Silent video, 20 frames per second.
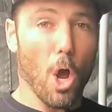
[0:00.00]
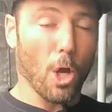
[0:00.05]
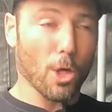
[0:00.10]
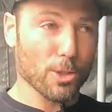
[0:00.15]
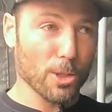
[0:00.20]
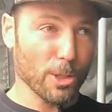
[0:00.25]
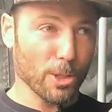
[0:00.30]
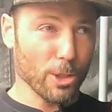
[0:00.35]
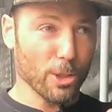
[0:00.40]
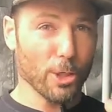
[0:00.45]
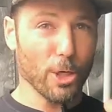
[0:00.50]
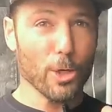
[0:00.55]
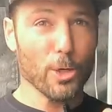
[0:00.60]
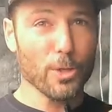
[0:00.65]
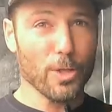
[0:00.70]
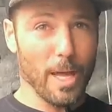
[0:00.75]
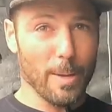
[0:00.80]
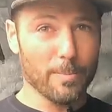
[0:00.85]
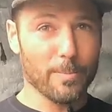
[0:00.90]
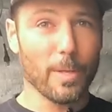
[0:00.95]
I'll start to show
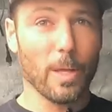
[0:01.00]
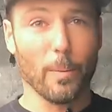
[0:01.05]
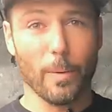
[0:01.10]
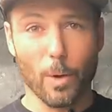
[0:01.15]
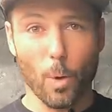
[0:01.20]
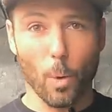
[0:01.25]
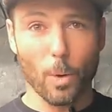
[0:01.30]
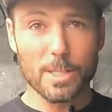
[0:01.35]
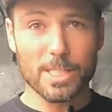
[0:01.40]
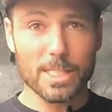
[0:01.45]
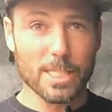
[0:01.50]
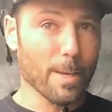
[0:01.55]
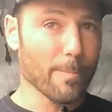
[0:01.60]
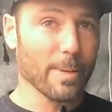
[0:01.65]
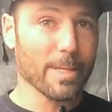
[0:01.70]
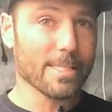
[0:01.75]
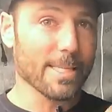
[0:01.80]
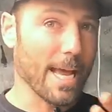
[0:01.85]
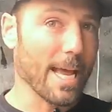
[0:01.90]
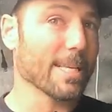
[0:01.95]
you them and record
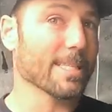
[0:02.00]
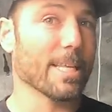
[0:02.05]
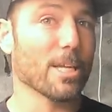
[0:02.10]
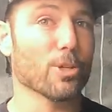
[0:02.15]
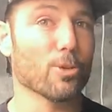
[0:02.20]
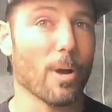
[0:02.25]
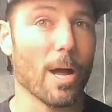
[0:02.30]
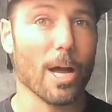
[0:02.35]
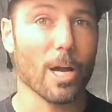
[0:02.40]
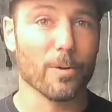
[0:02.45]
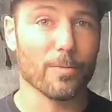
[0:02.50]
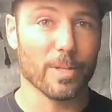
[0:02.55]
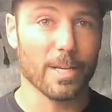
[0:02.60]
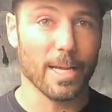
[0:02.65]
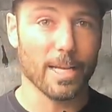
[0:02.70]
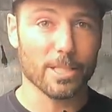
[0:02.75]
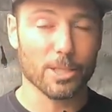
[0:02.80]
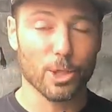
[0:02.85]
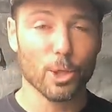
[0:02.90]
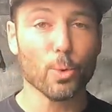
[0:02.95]
snippets as they dry over the next